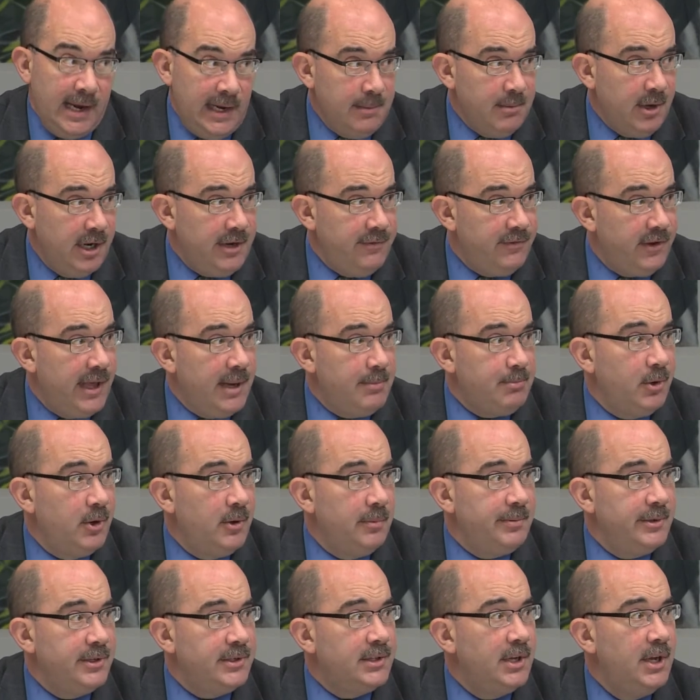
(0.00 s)
any money for that
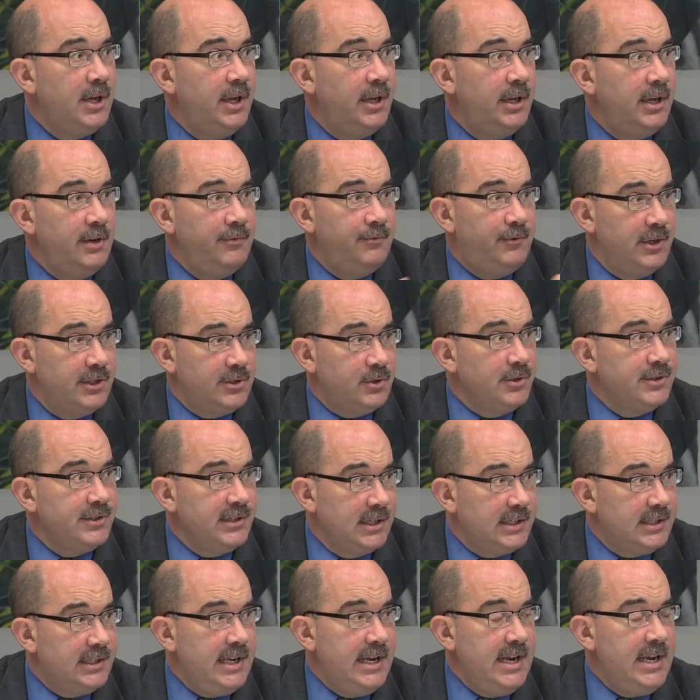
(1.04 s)
purpose in fiscal
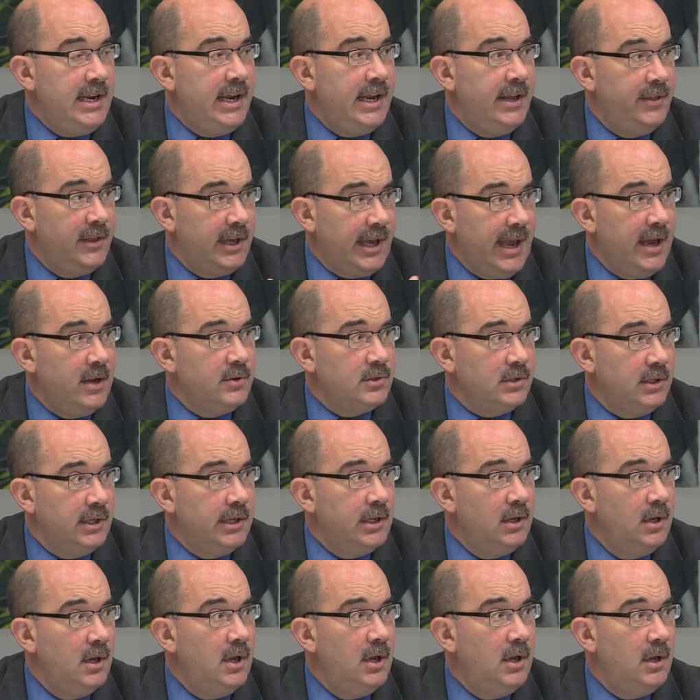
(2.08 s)
16, and the
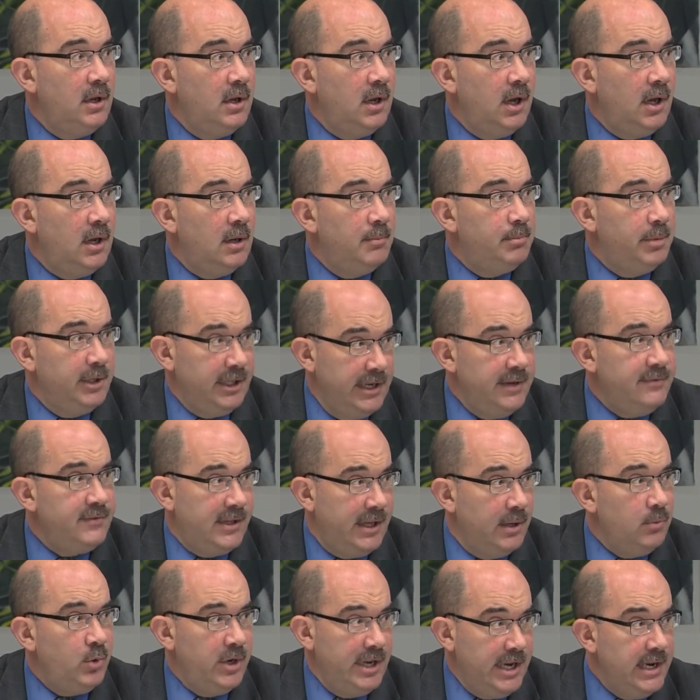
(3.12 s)
council believes
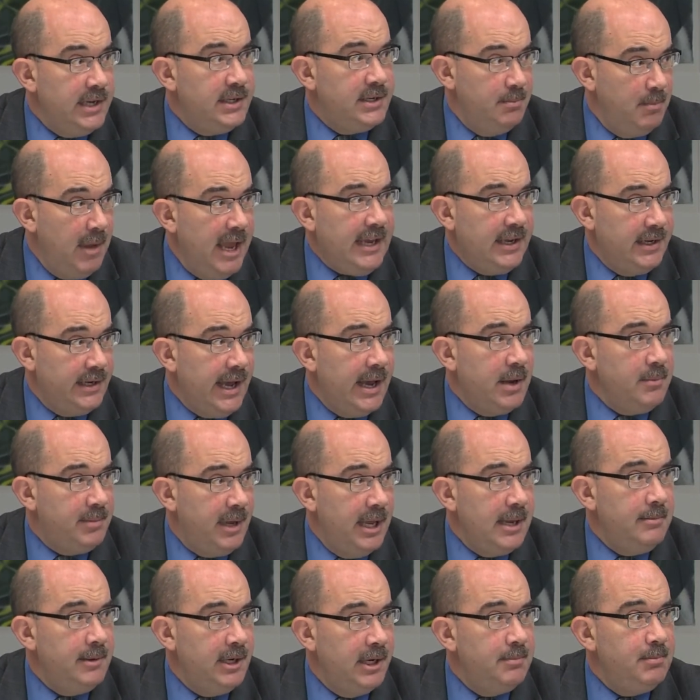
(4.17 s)
that we need to make a down
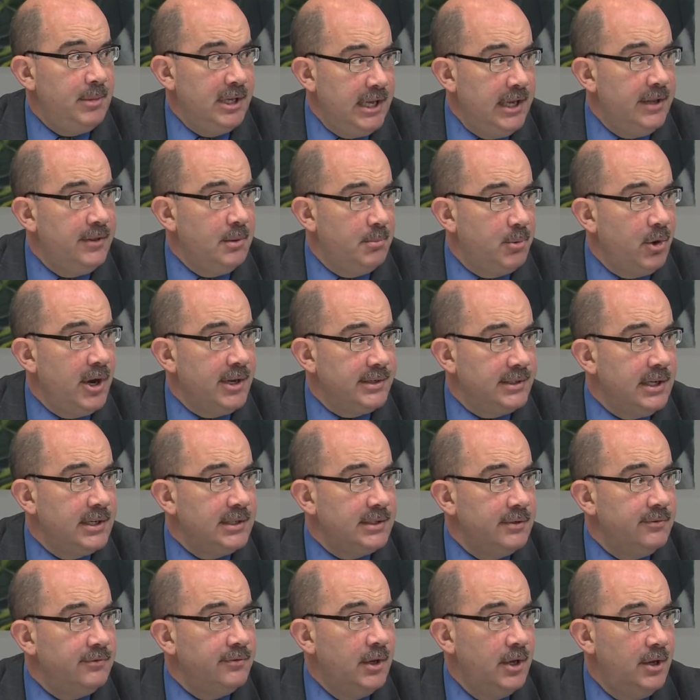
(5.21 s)
payment and begin the
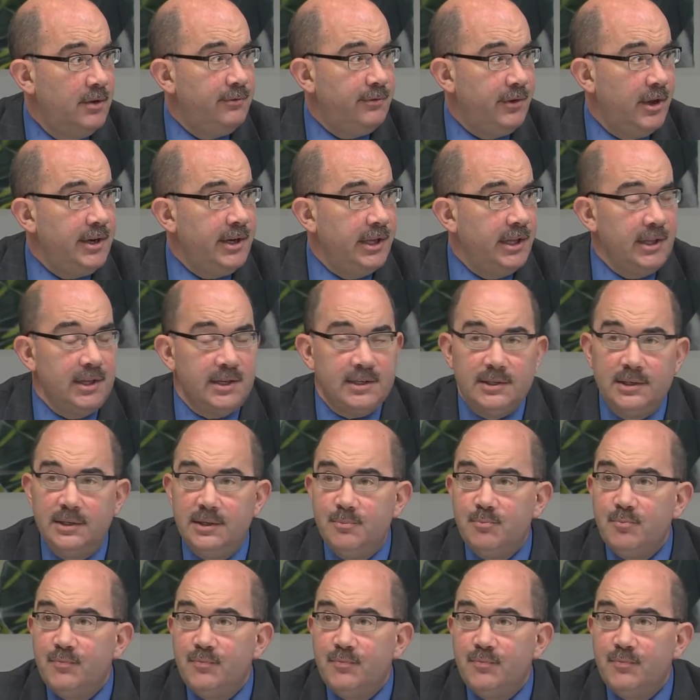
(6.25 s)
process of funding this.